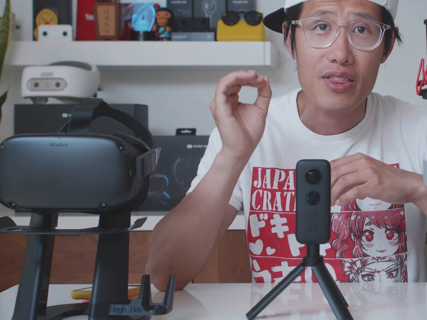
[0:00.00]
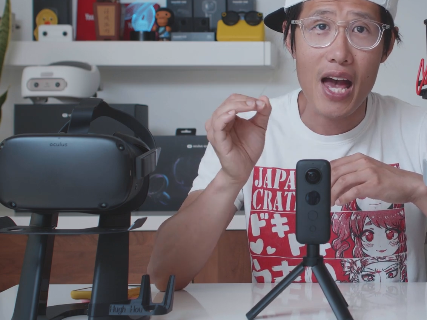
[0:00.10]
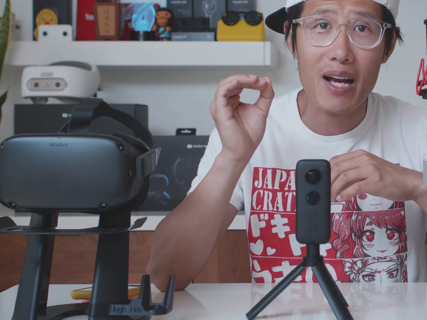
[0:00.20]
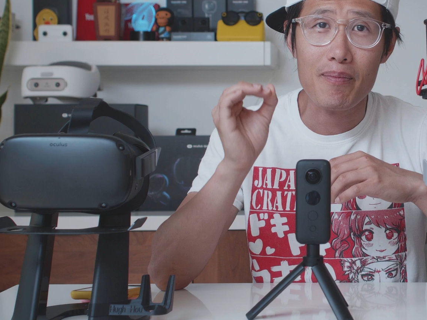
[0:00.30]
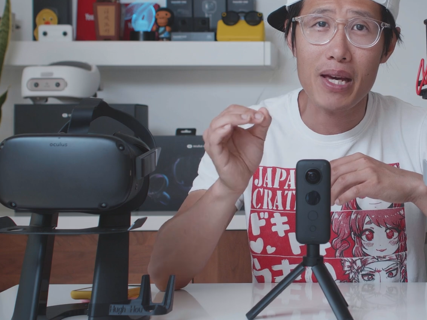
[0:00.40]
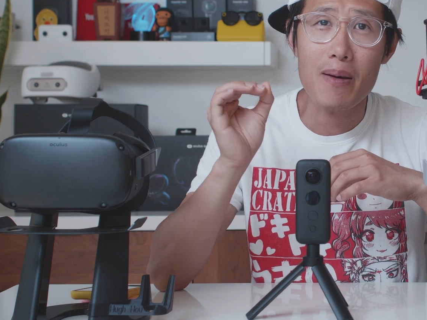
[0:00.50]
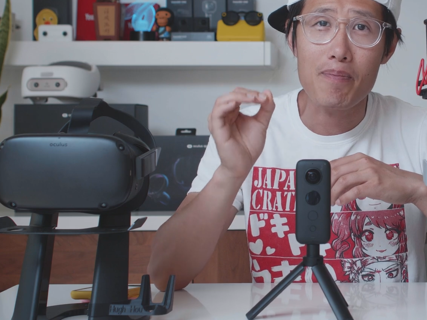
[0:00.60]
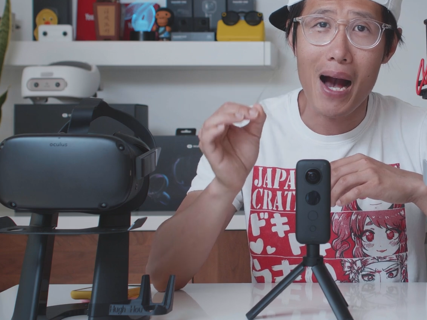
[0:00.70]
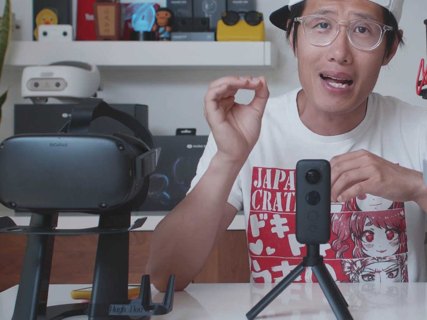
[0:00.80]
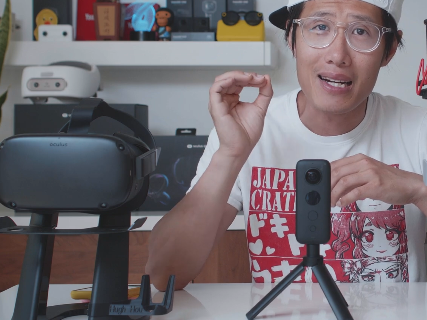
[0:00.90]
Thank me
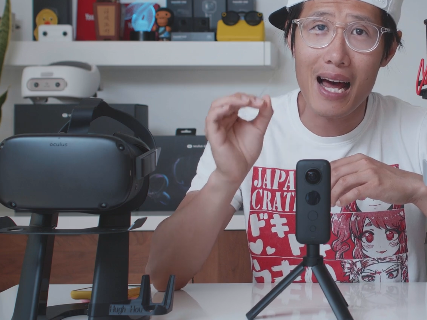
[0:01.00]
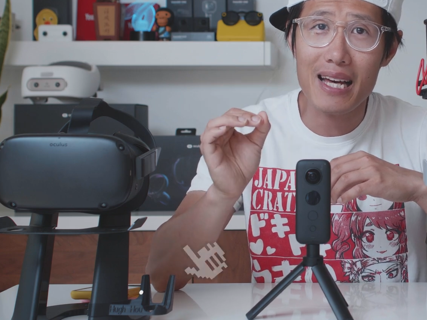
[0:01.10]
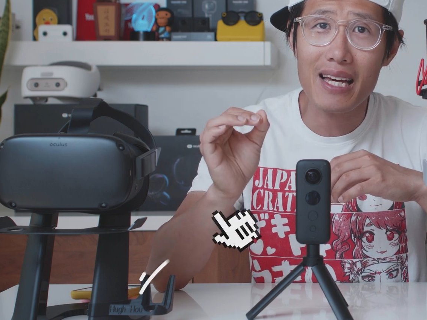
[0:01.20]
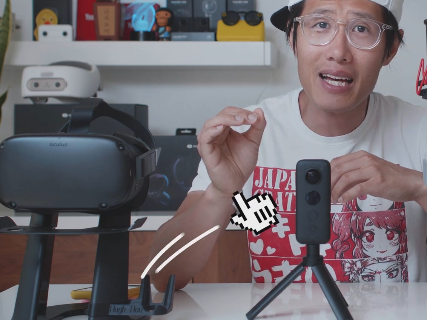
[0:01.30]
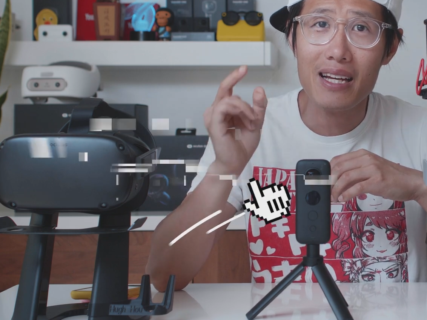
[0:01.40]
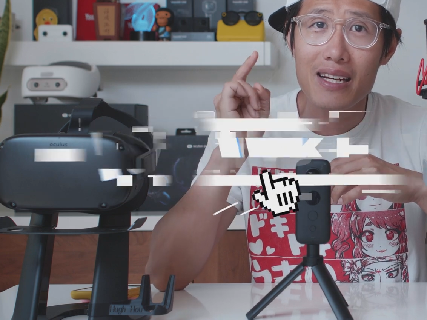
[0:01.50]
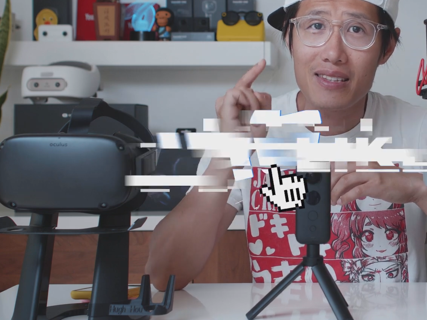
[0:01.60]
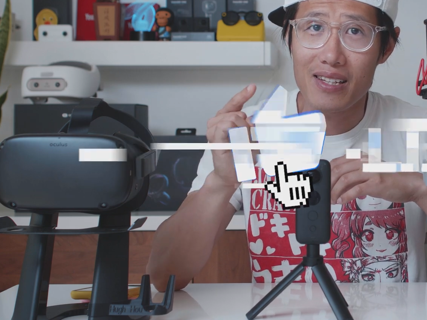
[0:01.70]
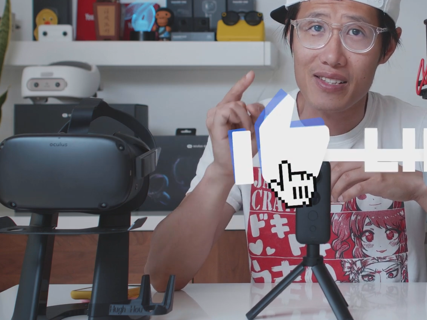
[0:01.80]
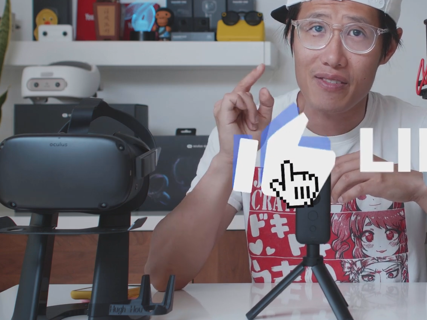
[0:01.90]
by liking
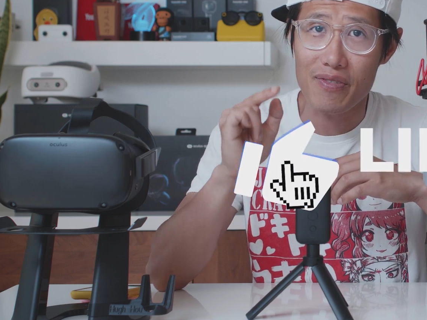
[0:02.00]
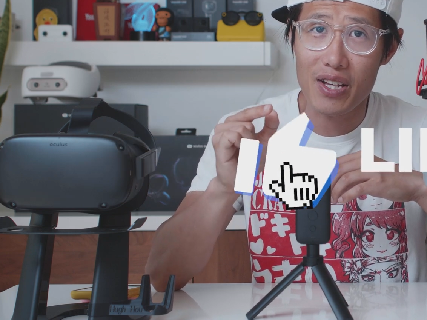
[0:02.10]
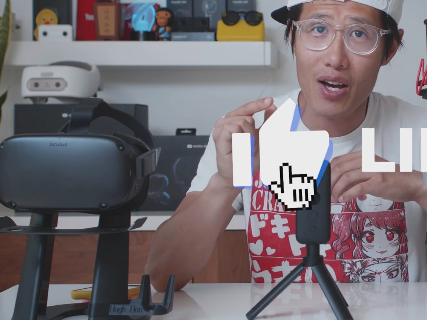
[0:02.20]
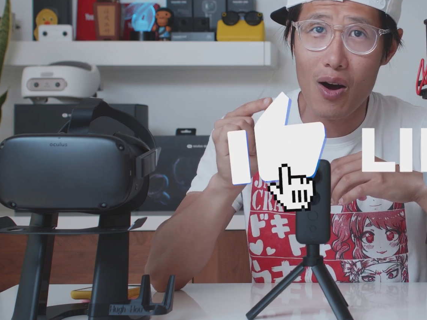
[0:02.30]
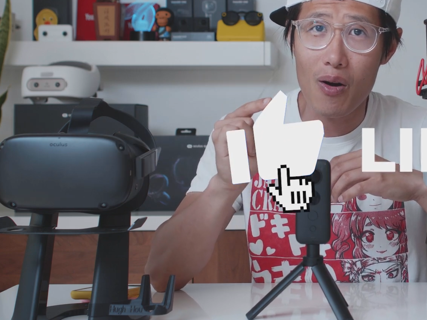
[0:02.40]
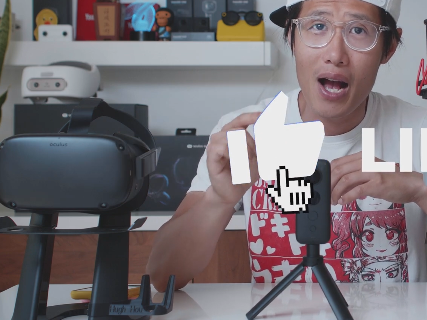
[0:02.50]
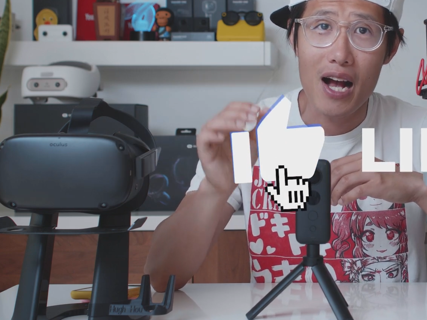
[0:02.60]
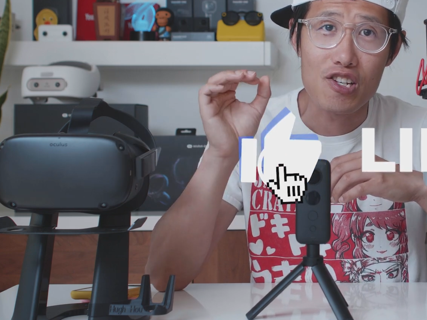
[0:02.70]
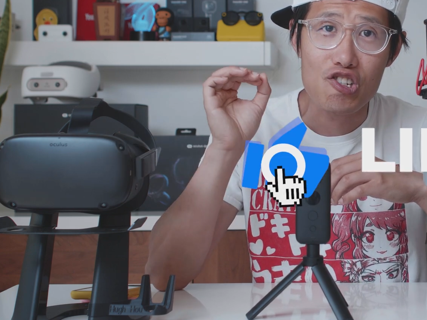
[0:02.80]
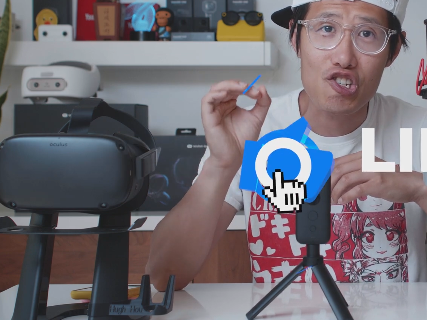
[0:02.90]
this video
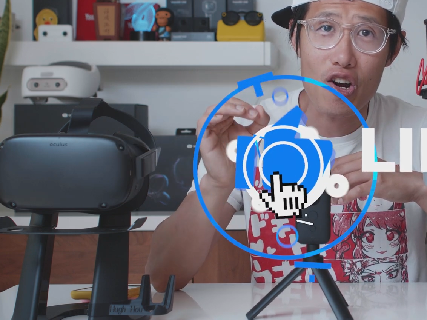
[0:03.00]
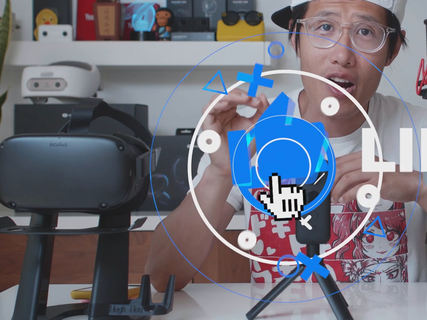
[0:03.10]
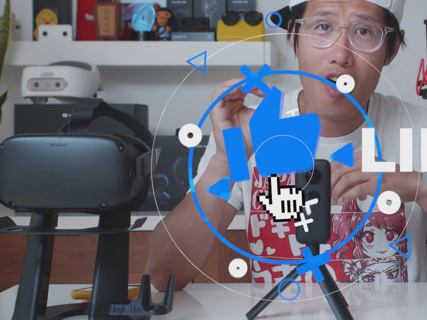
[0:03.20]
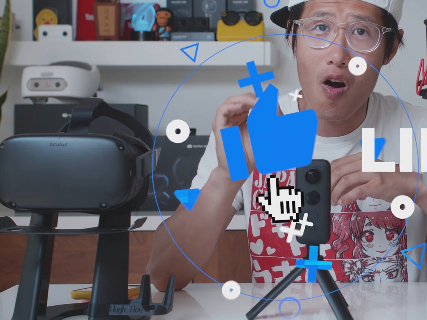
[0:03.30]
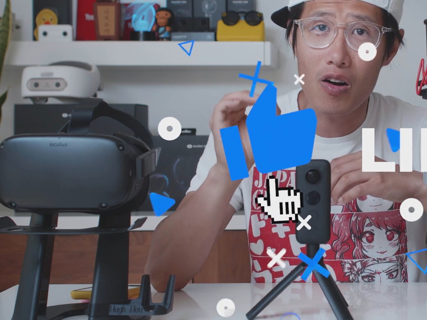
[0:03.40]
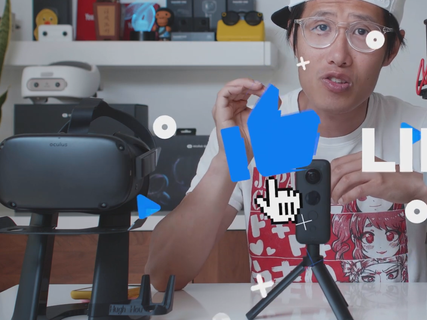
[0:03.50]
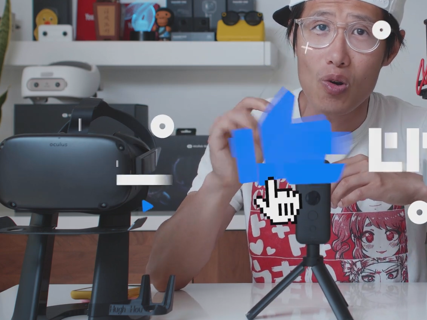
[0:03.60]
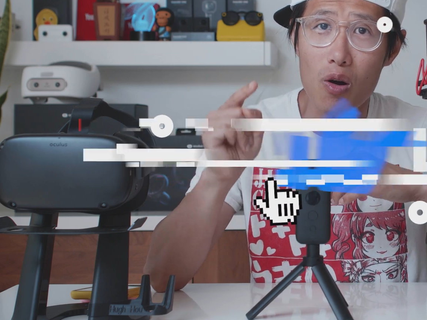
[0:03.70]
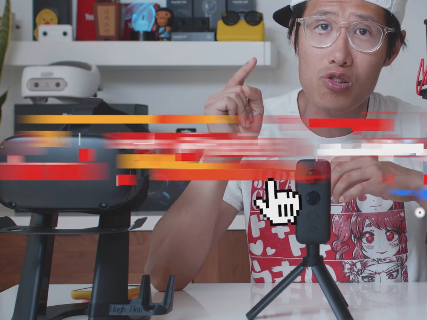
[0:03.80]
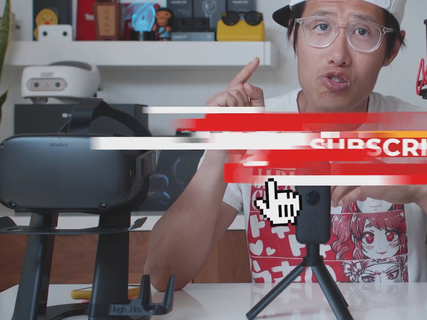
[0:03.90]
and share
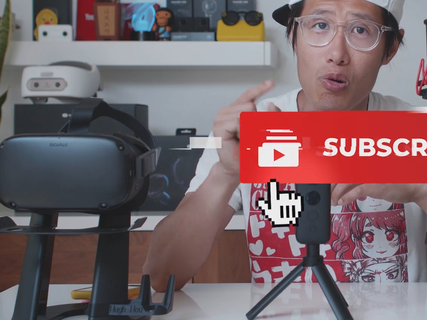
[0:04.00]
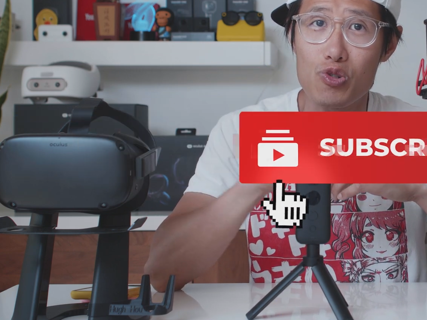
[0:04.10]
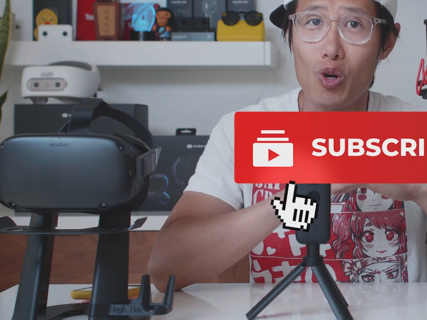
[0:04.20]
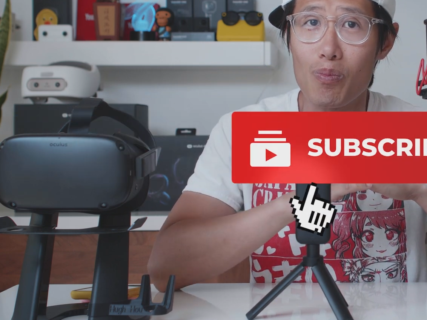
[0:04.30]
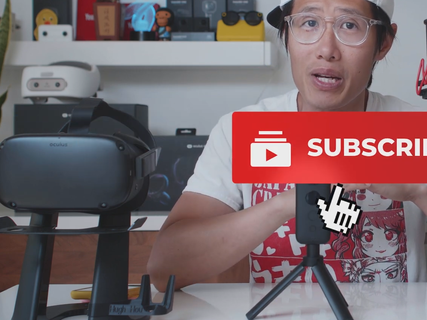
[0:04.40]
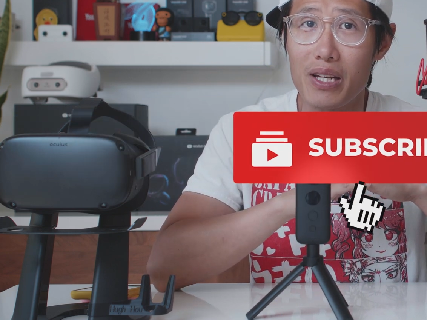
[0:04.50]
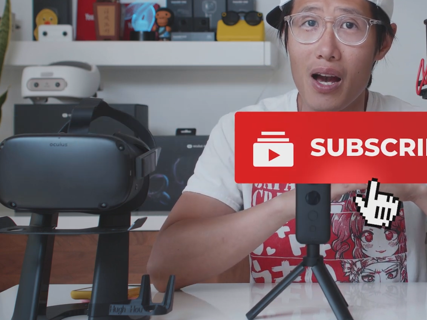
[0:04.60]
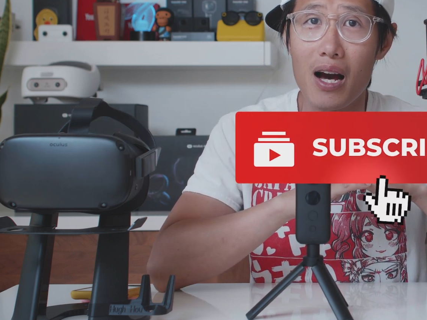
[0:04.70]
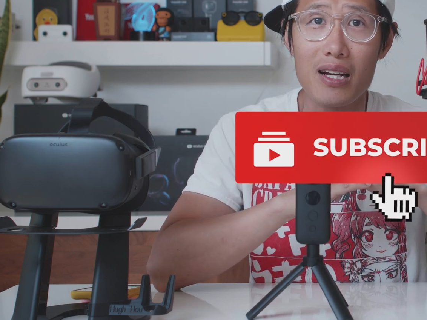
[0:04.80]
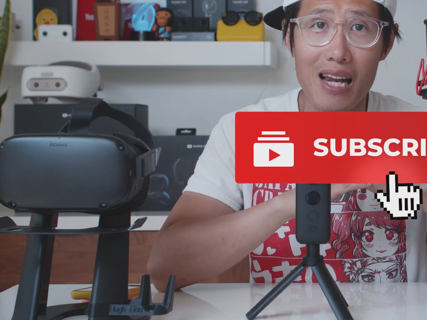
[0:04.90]
on your social
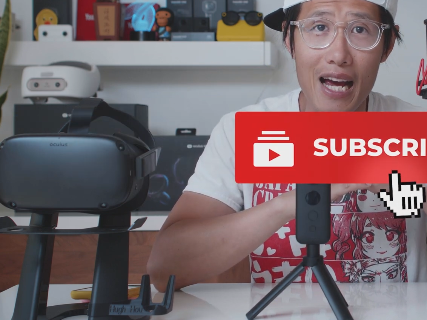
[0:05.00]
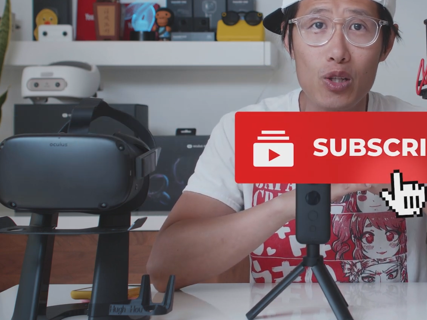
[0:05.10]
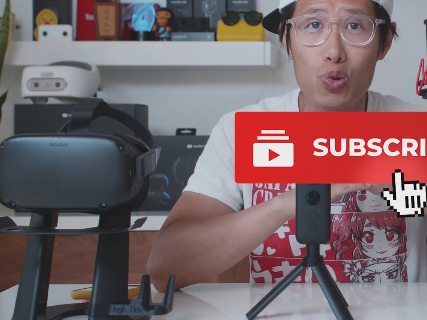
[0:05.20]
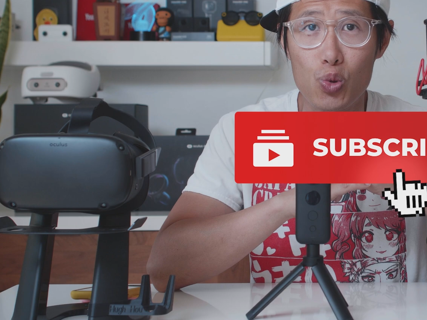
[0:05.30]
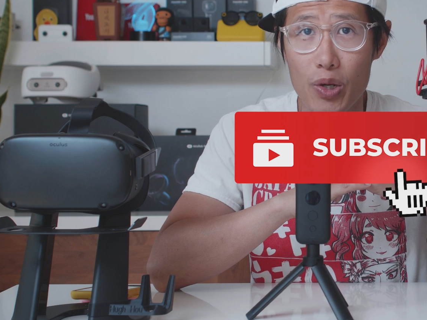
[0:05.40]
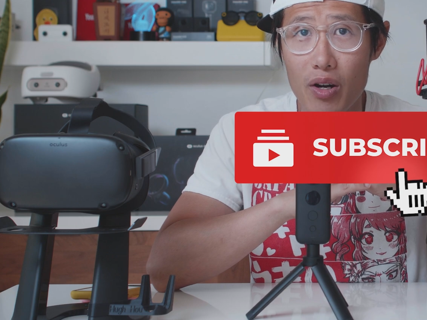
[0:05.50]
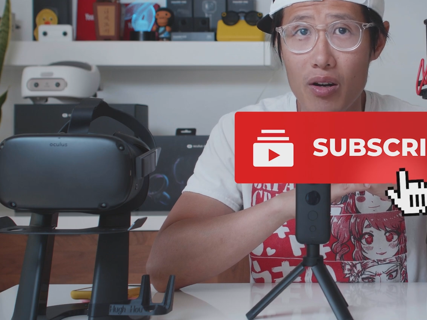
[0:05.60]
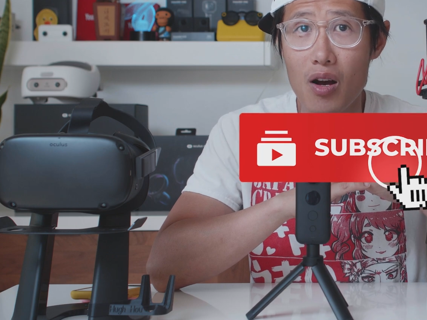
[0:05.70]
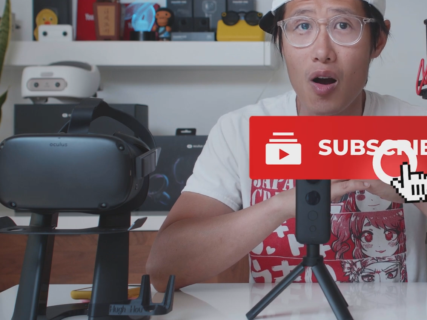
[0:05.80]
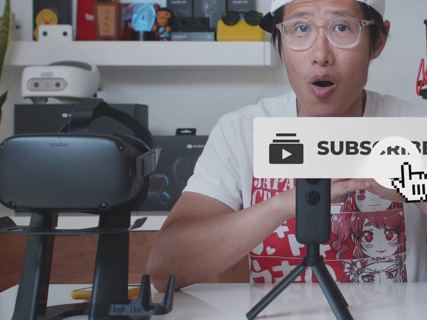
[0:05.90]
media like
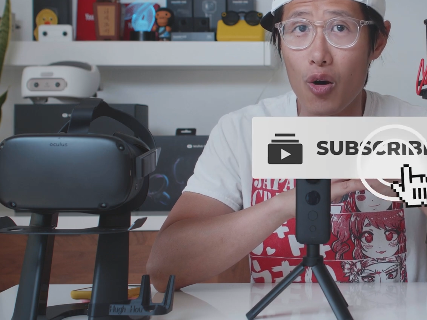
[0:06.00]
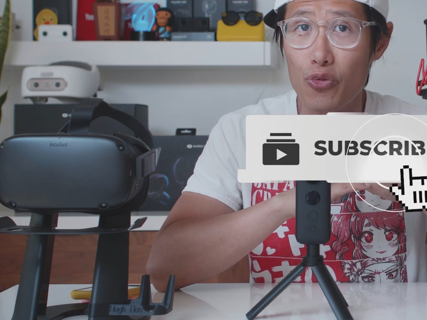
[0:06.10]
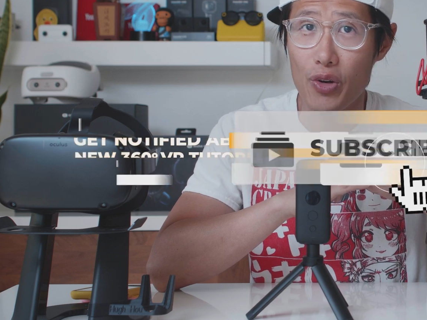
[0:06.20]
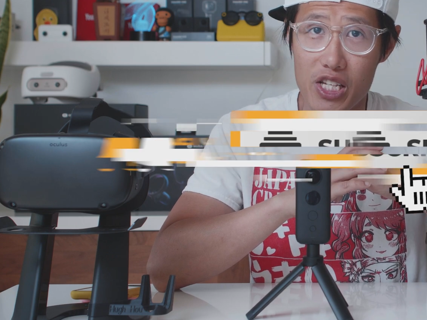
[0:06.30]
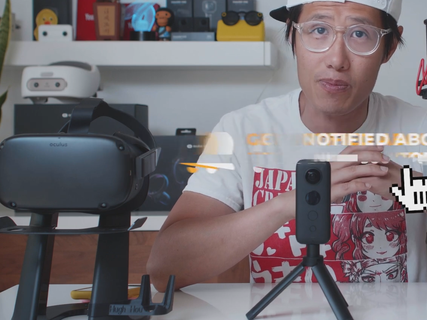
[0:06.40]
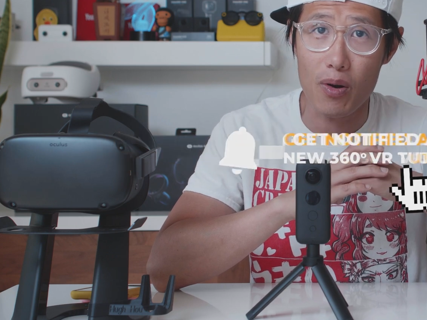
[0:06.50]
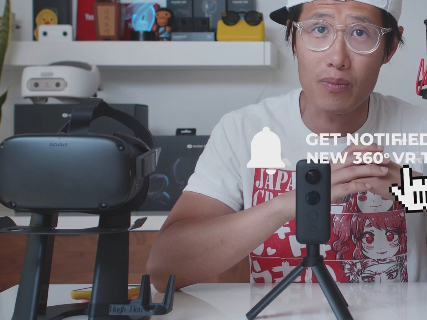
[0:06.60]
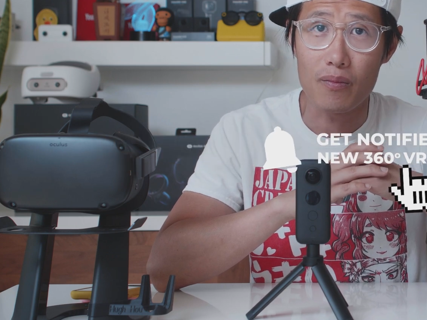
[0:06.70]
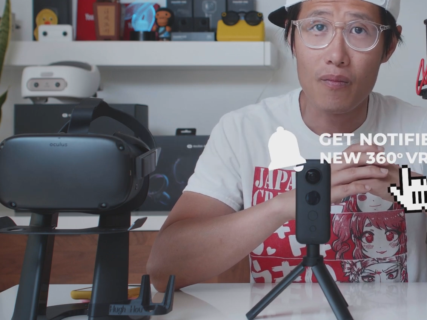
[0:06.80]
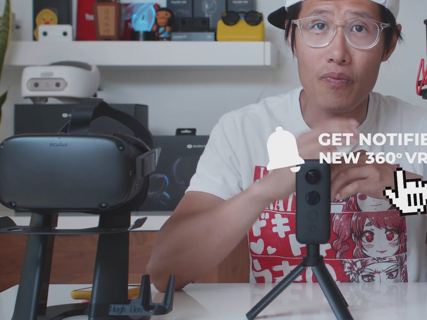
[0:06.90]
Twitter or Facebook.